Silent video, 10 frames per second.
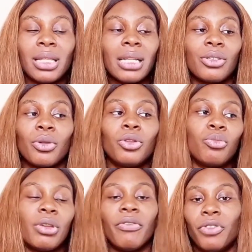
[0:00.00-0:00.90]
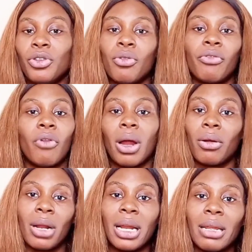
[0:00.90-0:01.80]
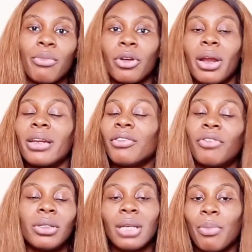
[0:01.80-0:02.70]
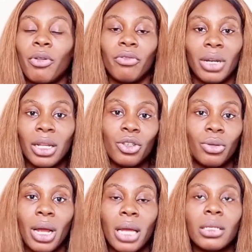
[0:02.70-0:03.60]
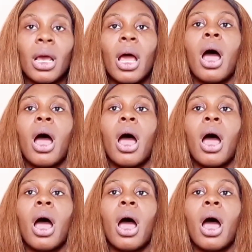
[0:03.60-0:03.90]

That is going to be a video for another day, but there are different type of nets, you guys.